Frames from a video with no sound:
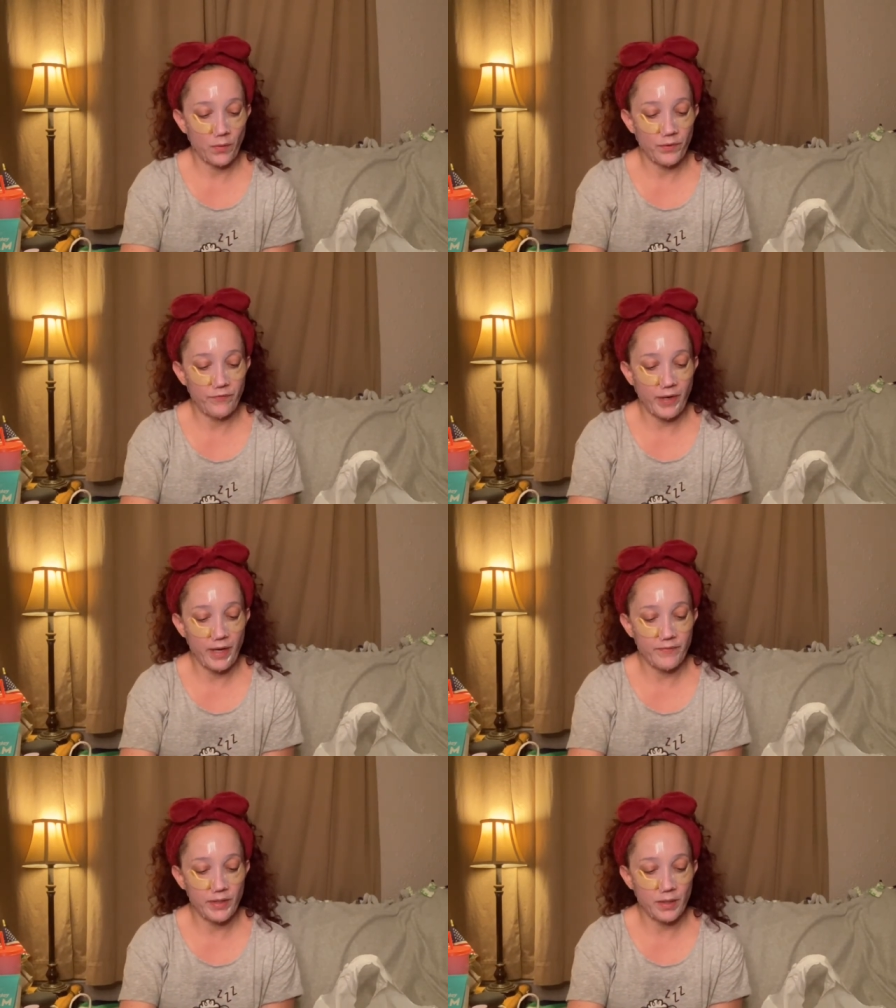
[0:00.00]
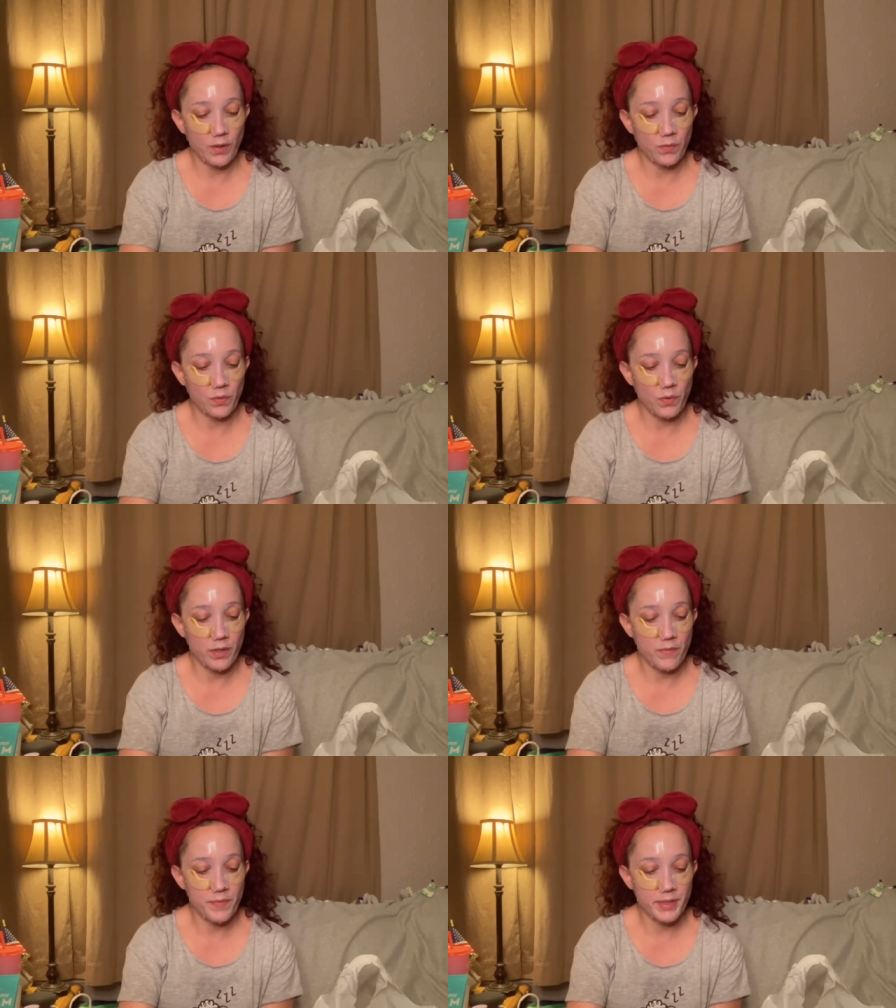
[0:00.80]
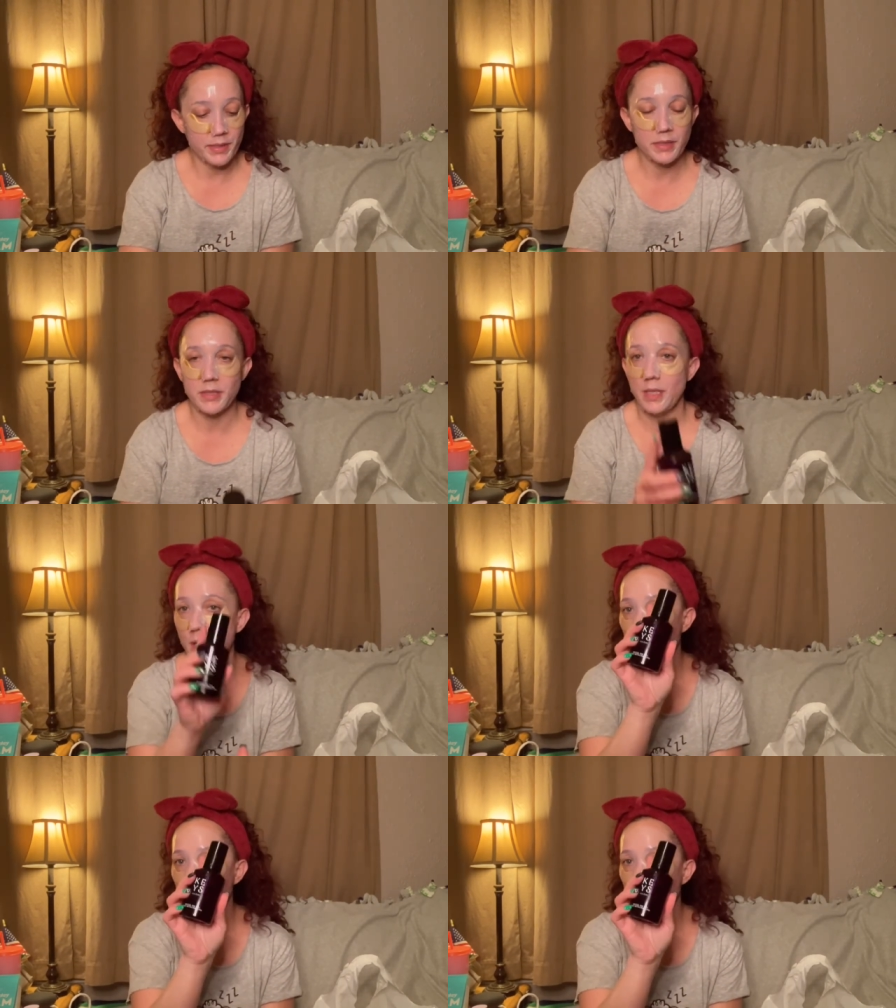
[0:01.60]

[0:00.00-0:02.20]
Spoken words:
Reviving Aurora Mist.